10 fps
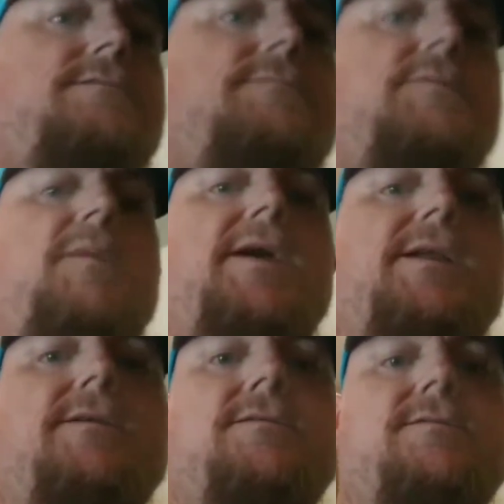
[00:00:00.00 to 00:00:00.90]
I'm
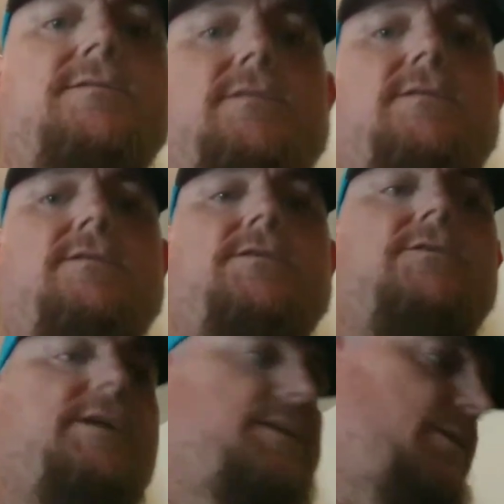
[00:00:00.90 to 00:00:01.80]
debating,
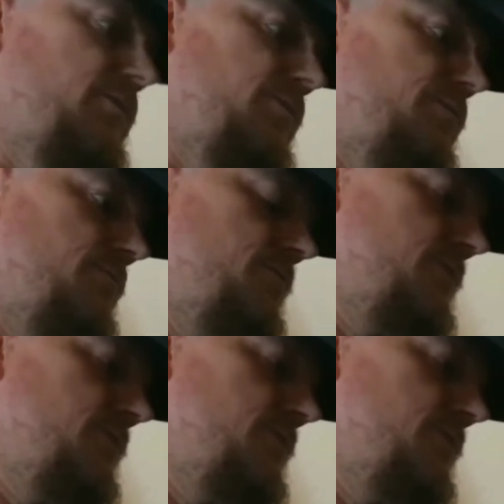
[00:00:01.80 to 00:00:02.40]
do I tell you?